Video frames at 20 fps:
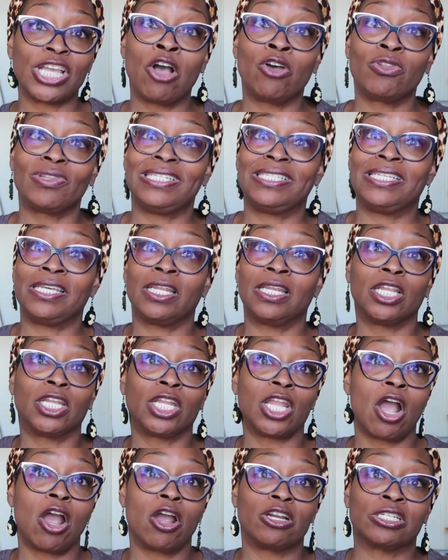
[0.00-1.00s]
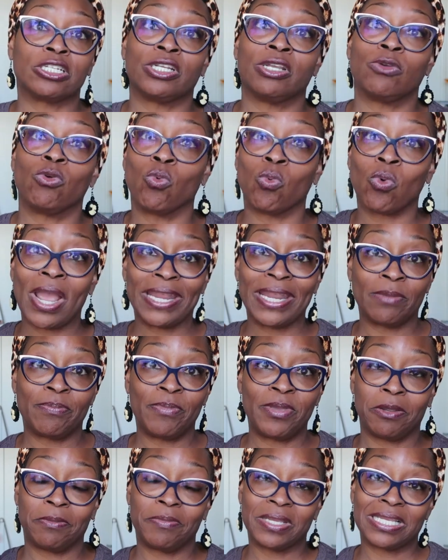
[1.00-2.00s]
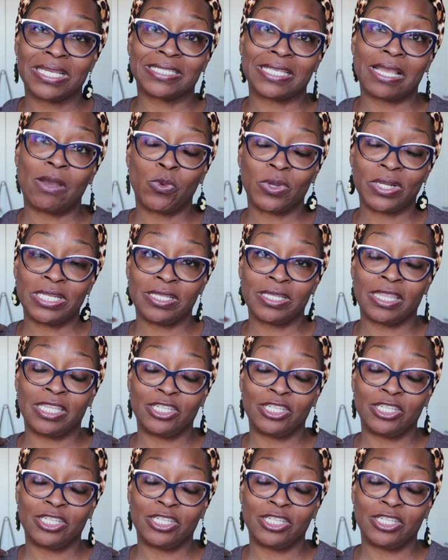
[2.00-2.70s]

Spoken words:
I only did a large right up here because I wanted